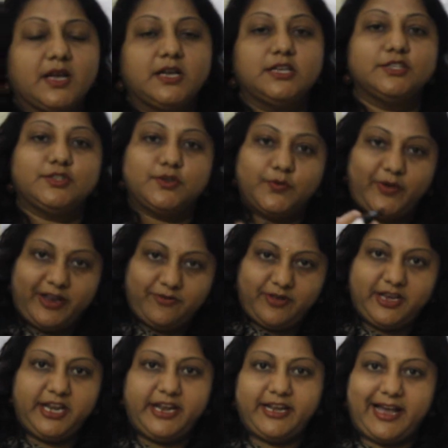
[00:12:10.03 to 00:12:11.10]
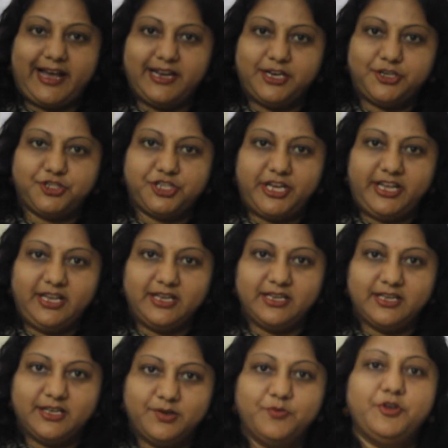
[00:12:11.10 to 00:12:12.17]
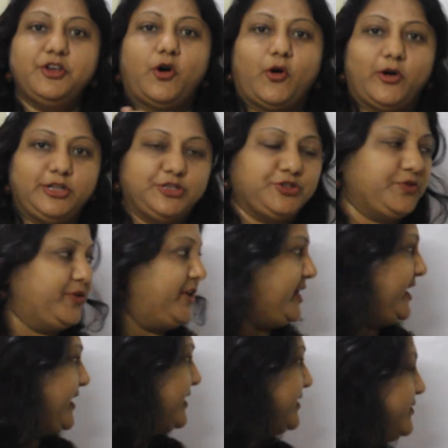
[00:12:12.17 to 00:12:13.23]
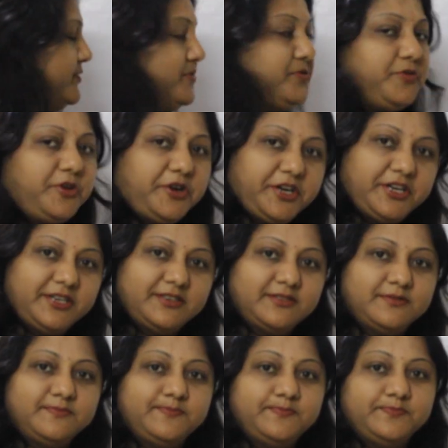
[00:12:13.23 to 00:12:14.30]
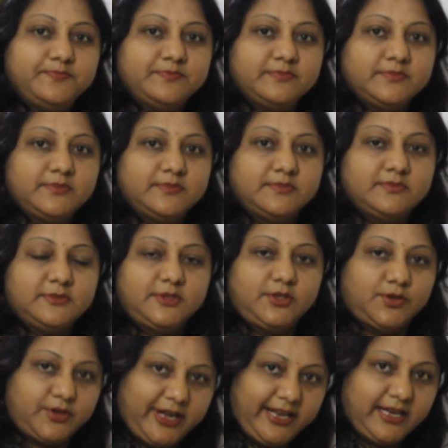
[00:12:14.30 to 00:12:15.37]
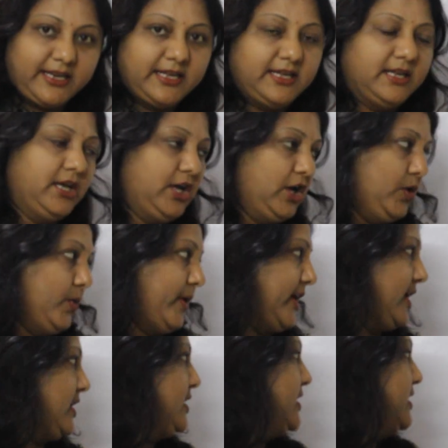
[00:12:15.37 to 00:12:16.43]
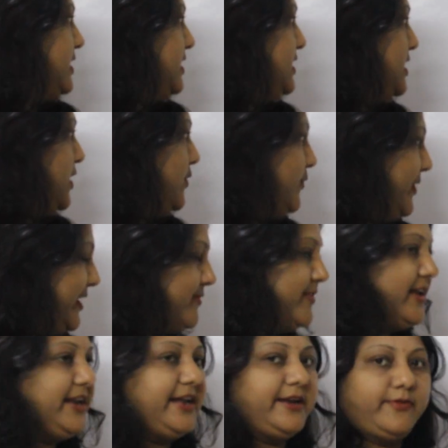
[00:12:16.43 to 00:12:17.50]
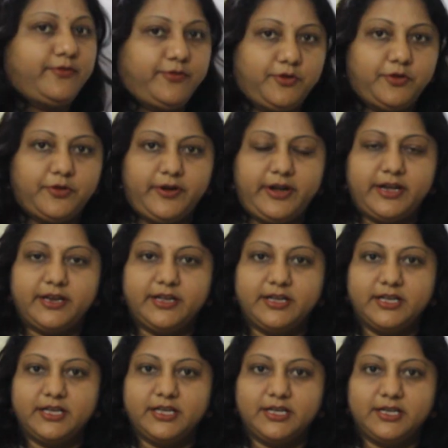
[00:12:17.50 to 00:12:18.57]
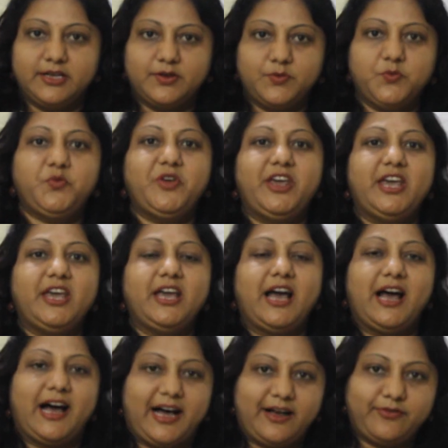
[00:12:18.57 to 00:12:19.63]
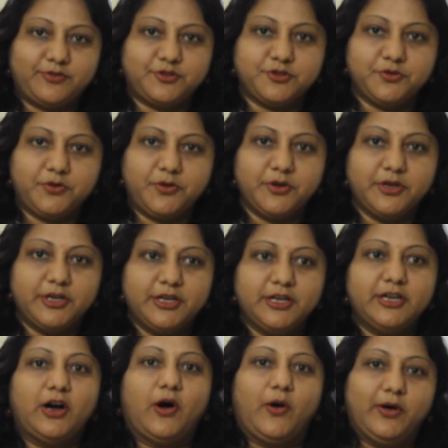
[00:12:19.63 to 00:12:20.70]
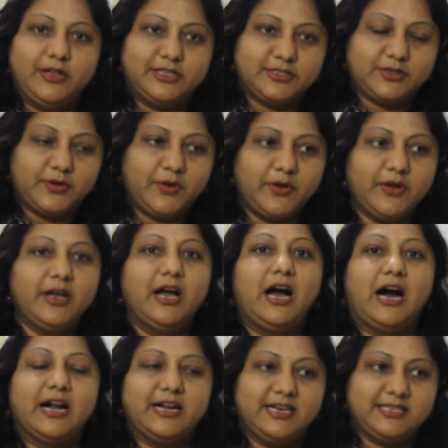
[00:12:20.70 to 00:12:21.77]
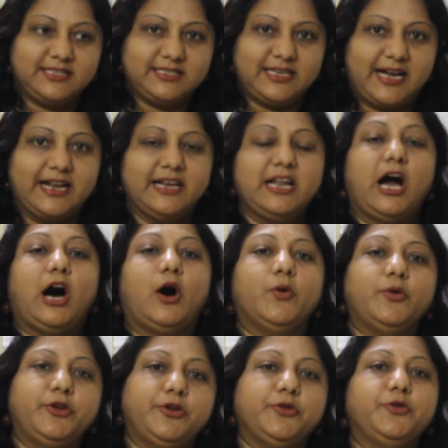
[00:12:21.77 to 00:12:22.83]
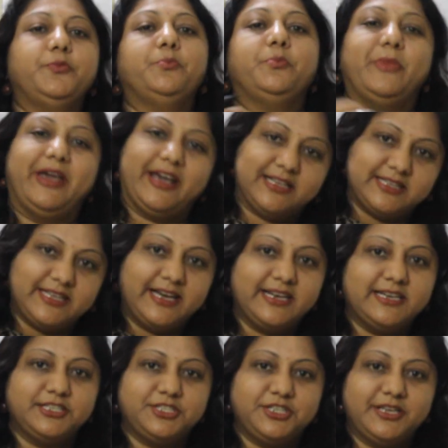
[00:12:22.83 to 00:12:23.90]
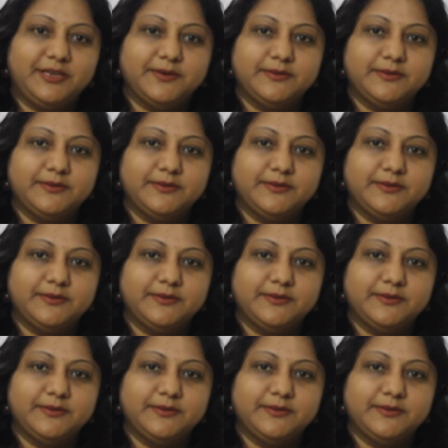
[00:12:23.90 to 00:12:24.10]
So when we need energy, we also need food, right? Okay. Now when we need food, we have to also understand how to make the energy,